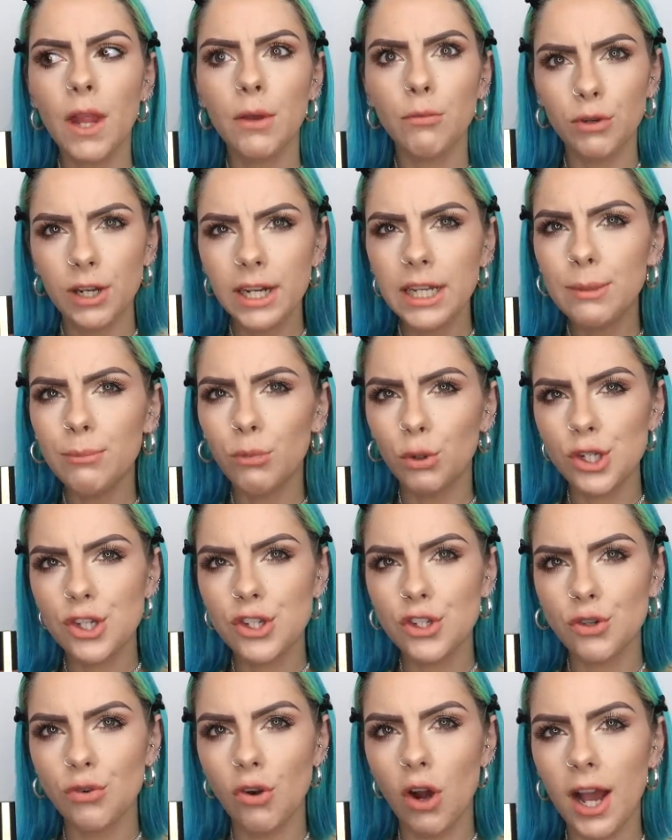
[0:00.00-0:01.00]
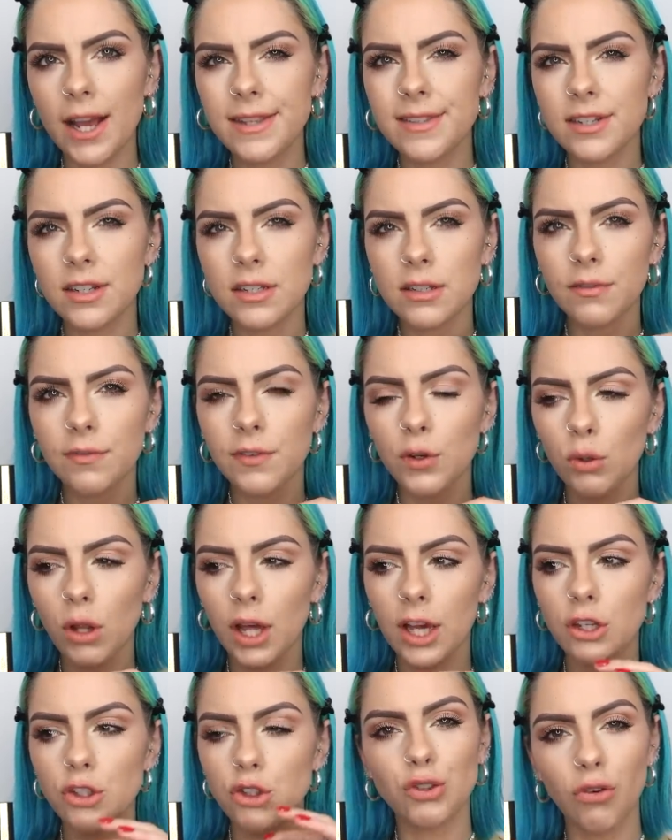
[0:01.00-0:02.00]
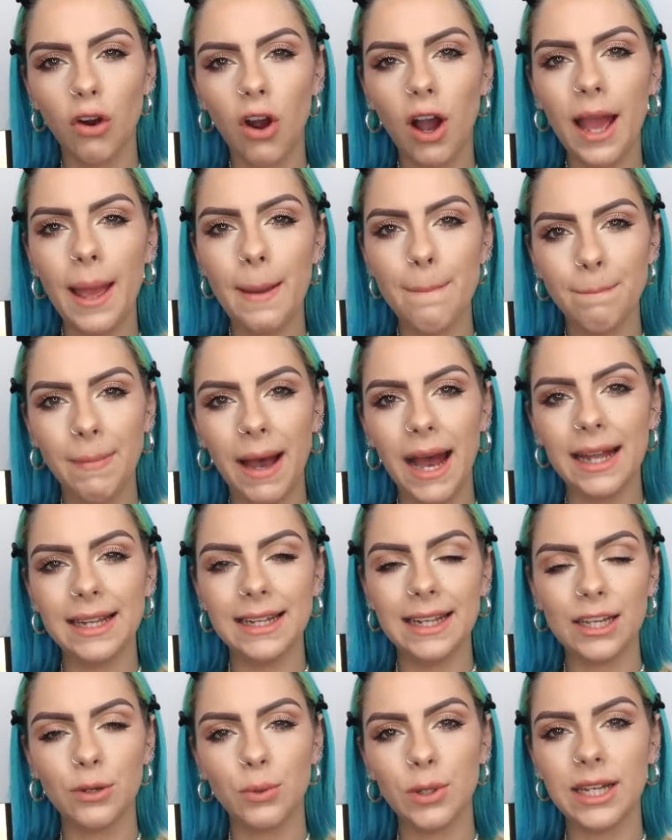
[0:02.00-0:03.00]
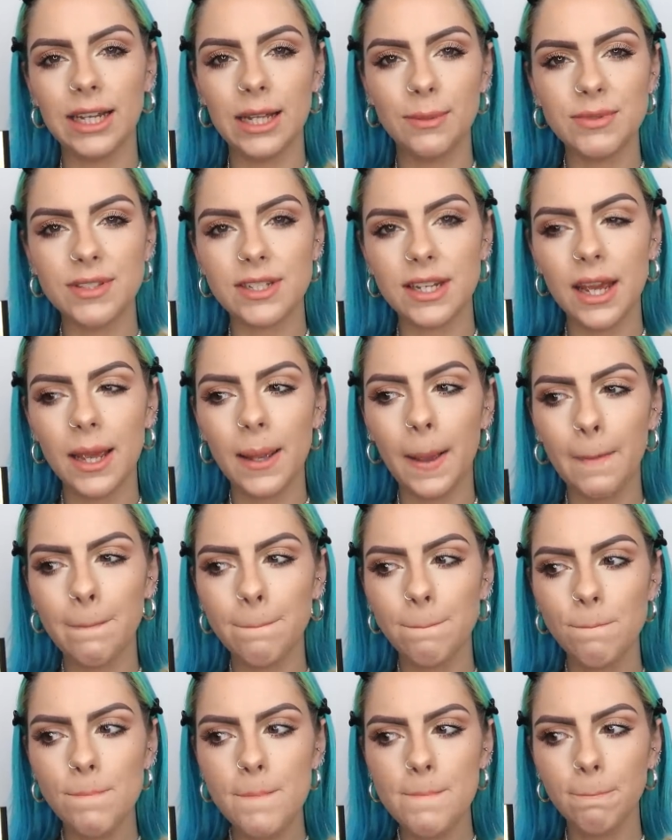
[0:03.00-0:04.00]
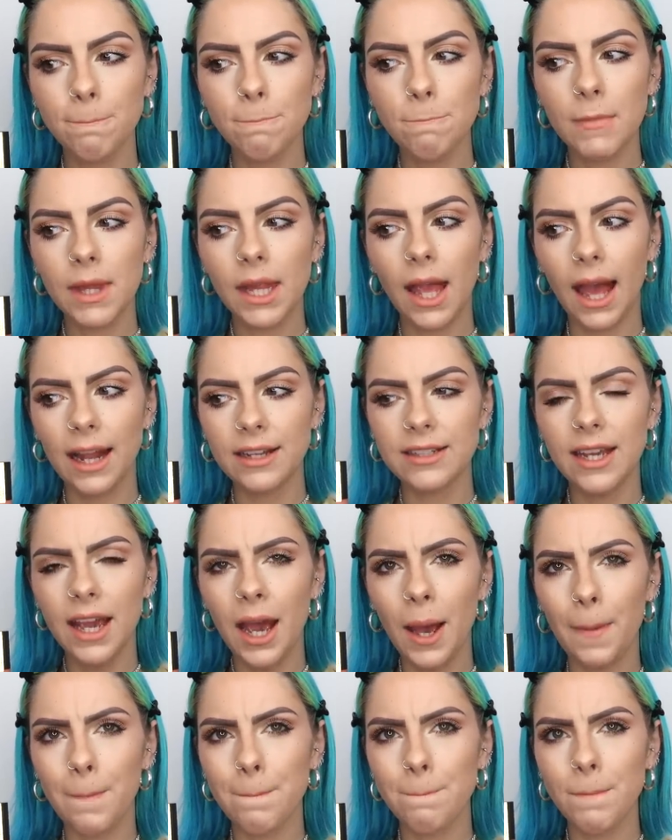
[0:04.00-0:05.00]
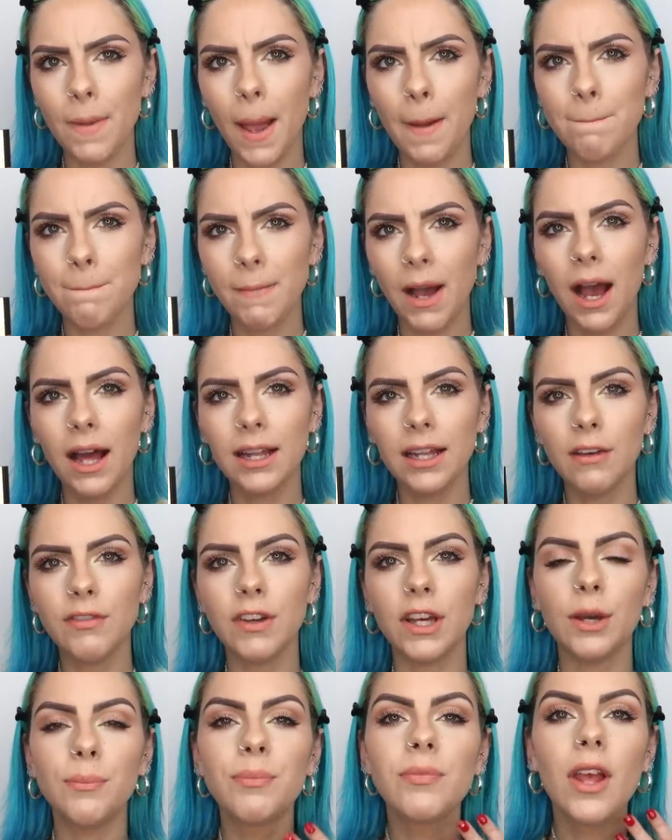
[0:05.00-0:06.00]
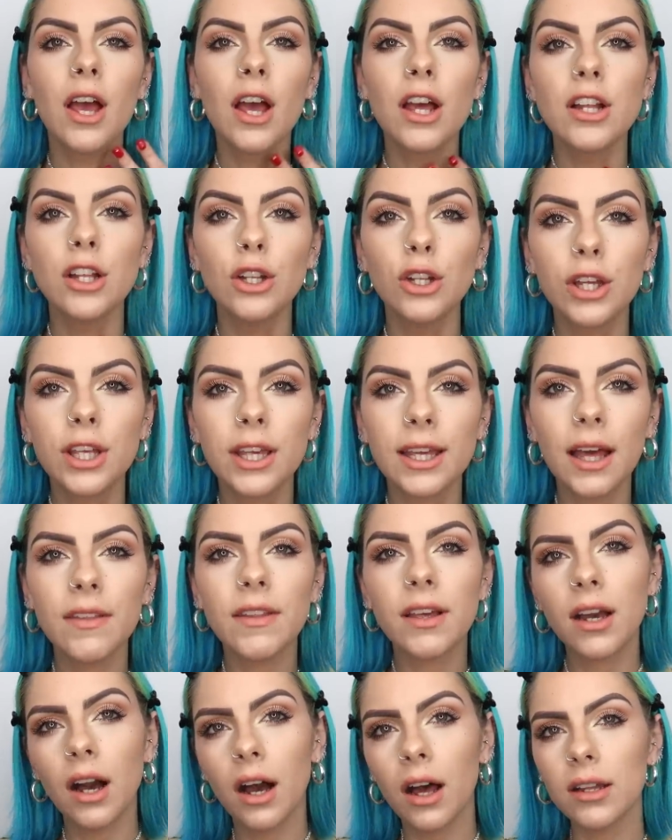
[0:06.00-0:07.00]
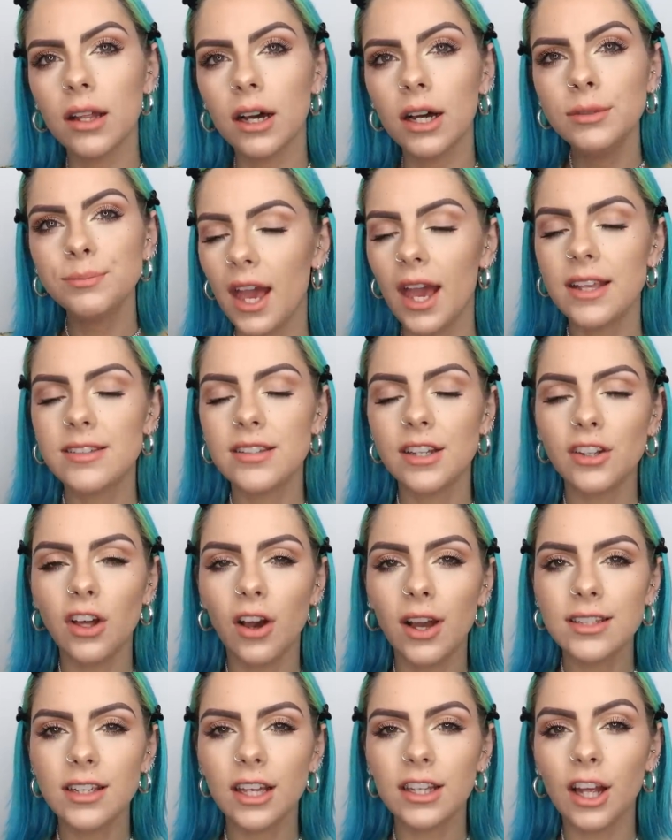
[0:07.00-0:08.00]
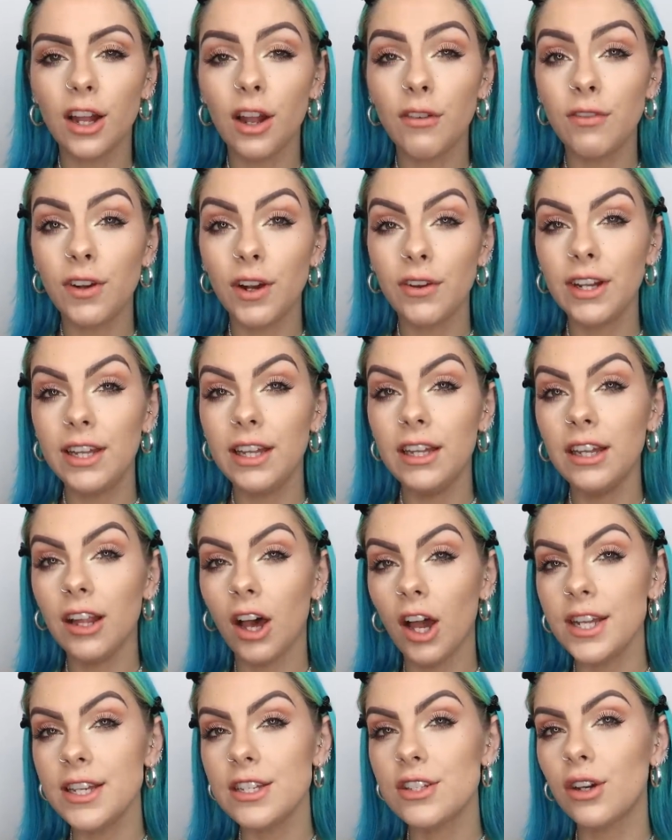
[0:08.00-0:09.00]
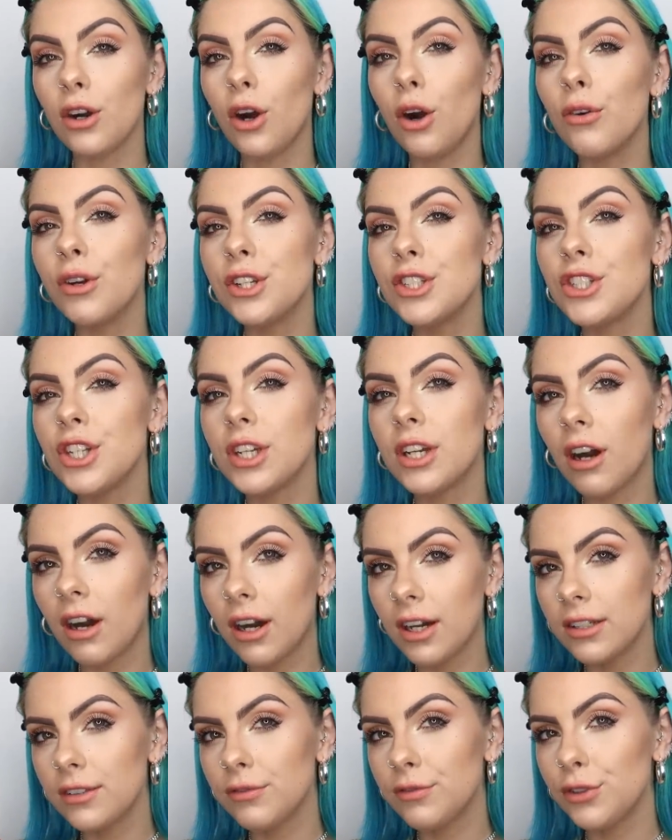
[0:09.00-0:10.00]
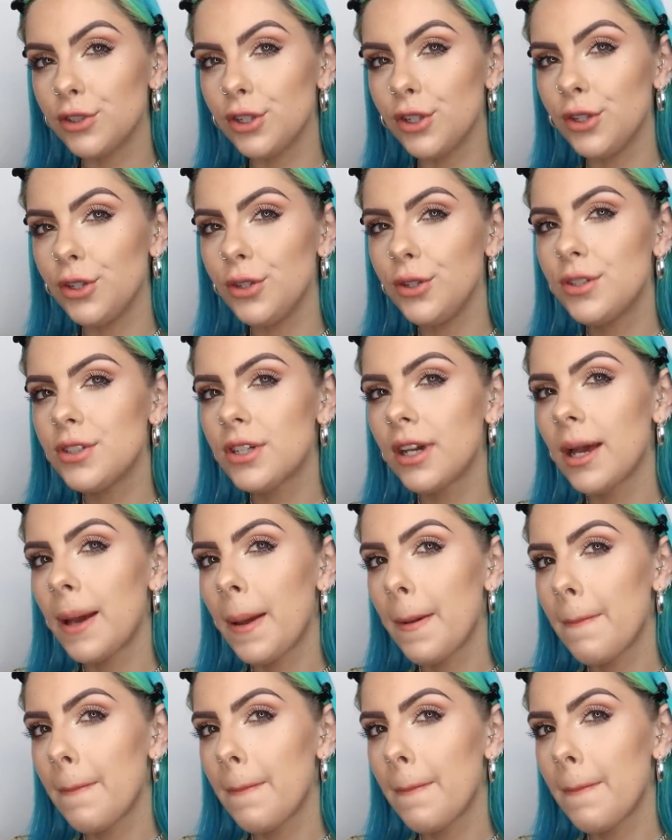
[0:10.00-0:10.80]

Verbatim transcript: Really moisturized. It doesn't feel like a dry matte liquid lipstick. And yeah, I love it looking at the colour, it's a nice like very light orangey kind of nude.